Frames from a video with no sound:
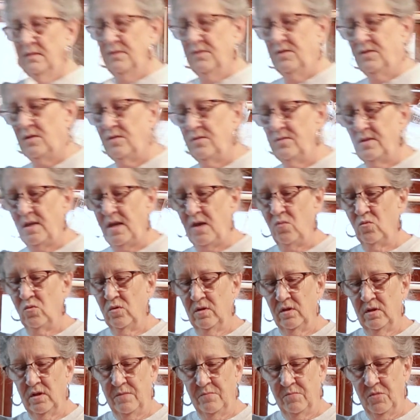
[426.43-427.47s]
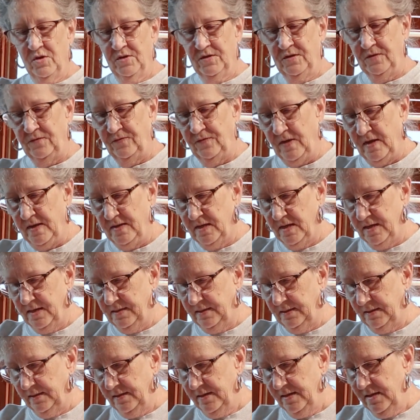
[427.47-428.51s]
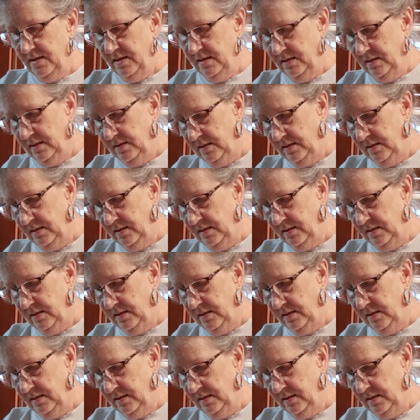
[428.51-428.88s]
so they will emulsify nicely.